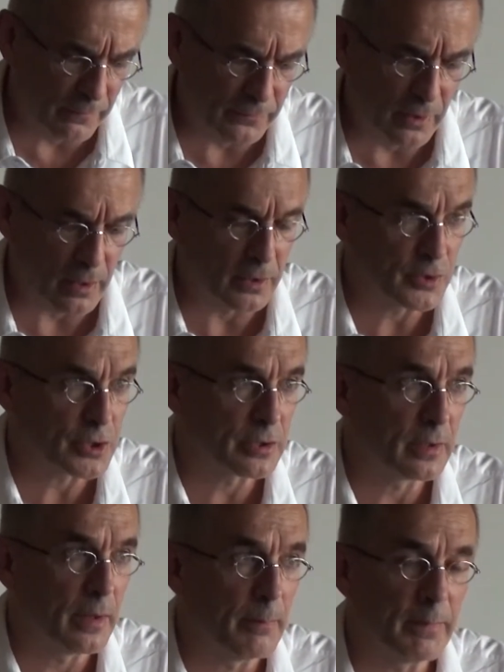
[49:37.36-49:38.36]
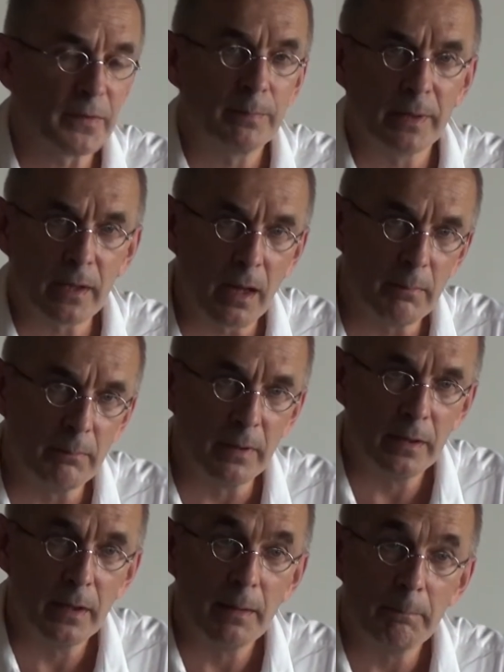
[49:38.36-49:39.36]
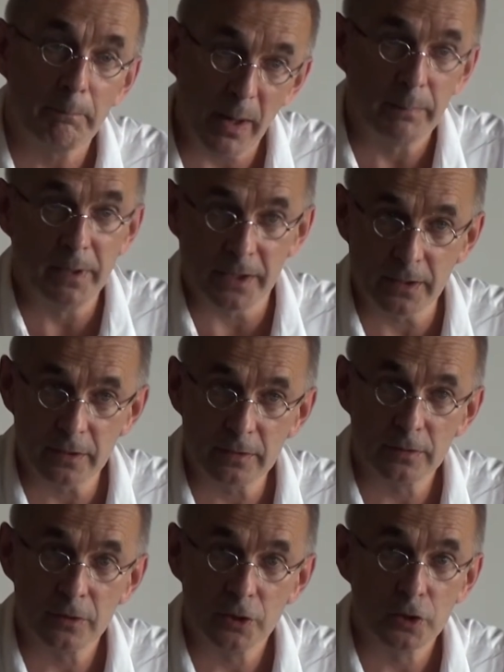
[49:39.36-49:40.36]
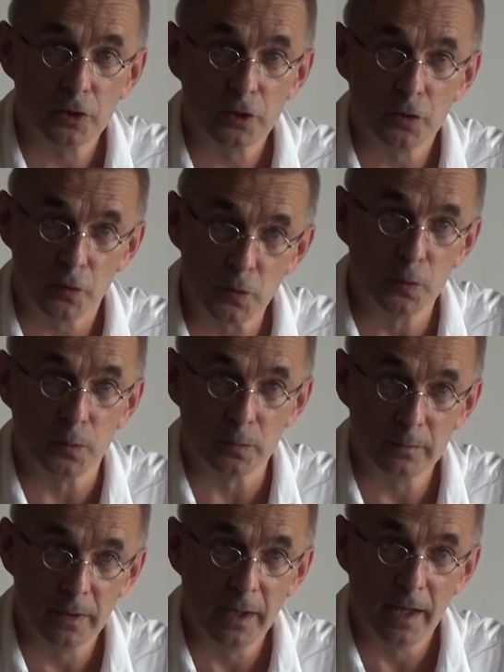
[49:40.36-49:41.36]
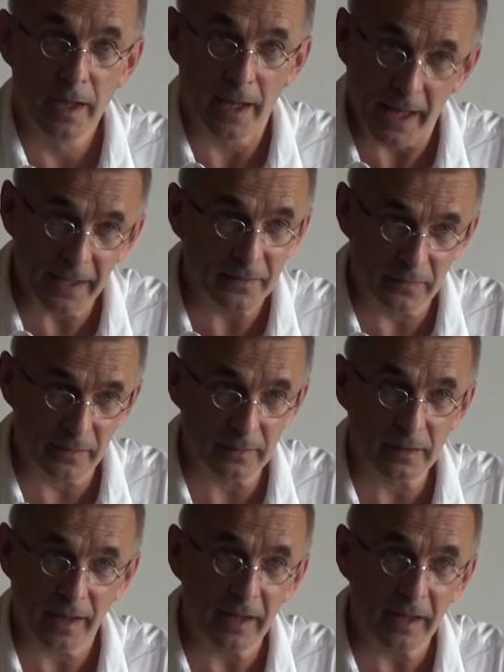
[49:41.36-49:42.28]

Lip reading: of knowledge must become public too. Anything